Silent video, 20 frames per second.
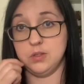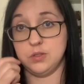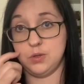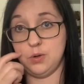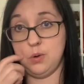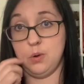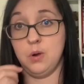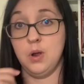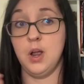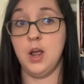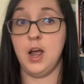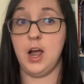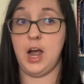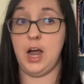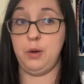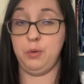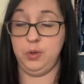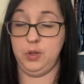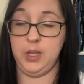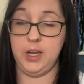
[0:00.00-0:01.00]
So I
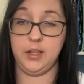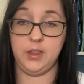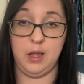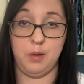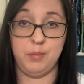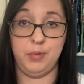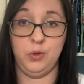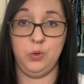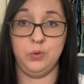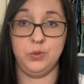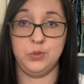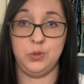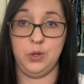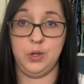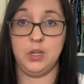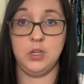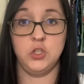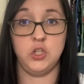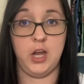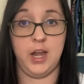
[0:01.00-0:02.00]
will link that below so you
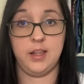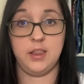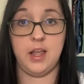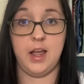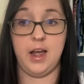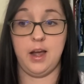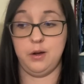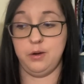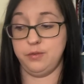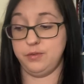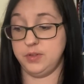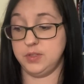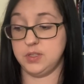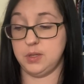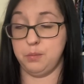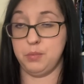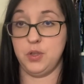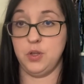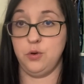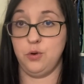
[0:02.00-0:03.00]
can check that out if it's
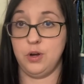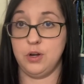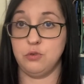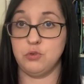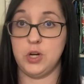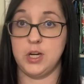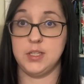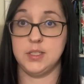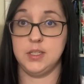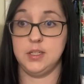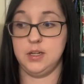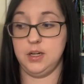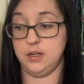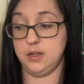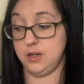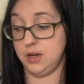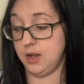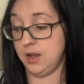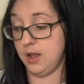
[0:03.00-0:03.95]
something you're interested in,